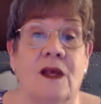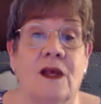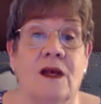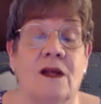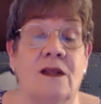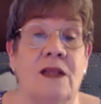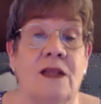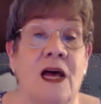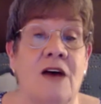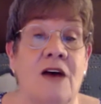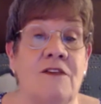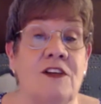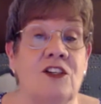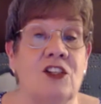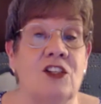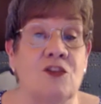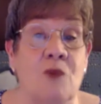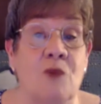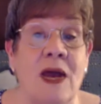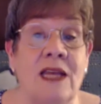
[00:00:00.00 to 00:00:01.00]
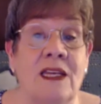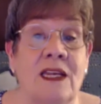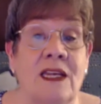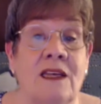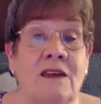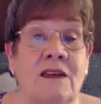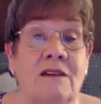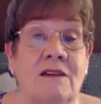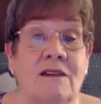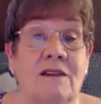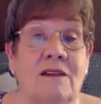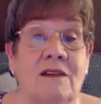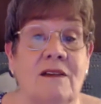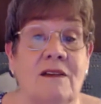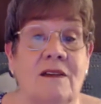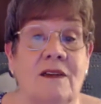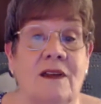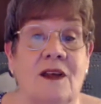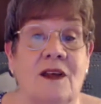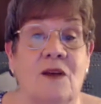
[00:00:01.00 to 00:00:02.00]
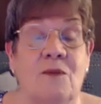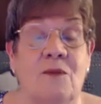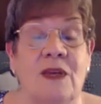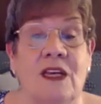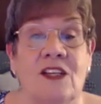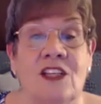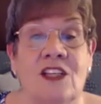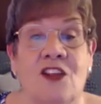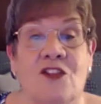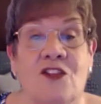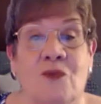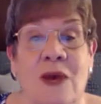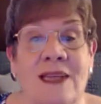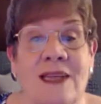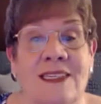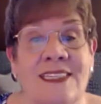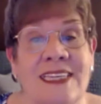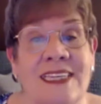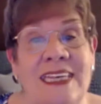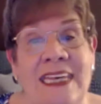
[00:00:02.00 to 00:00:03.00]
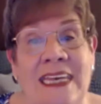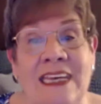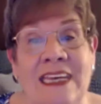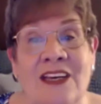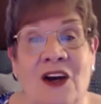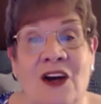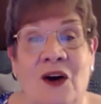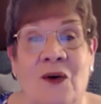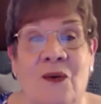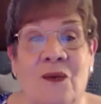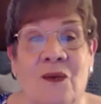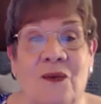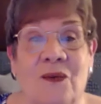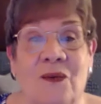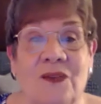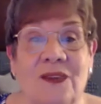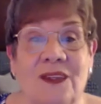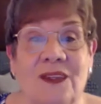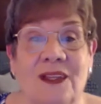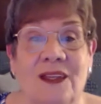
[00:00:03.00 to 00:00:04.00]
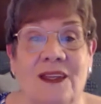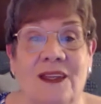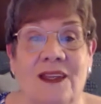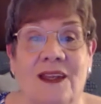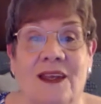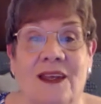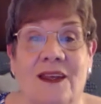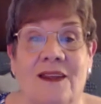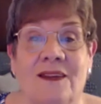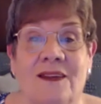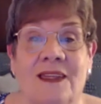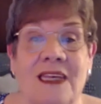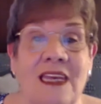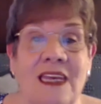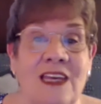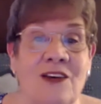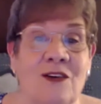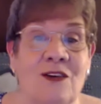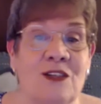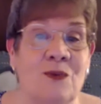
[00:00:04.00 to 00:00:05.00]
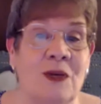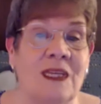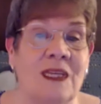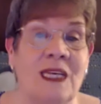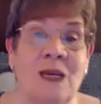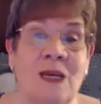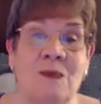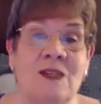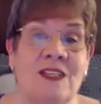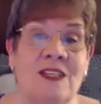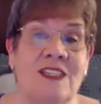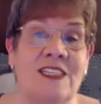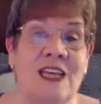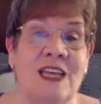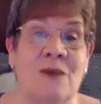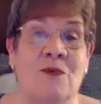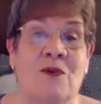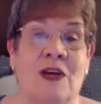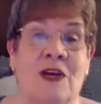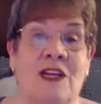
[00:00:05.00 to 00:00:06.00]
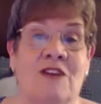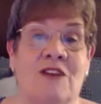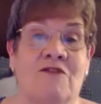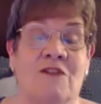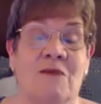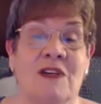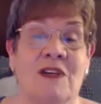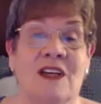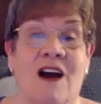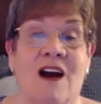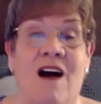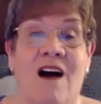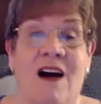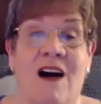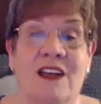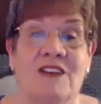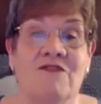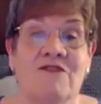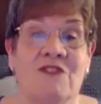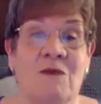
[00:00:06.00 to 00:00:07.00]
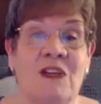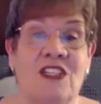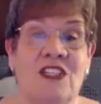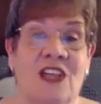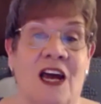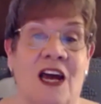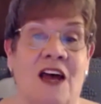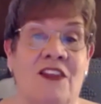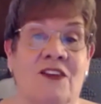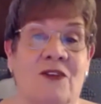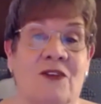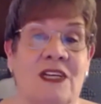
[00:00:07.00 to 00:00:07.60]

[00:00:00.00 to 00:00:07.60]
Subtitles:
Love is threatening because it threatens the ego. The ego is what keeps us separated from God and from each other.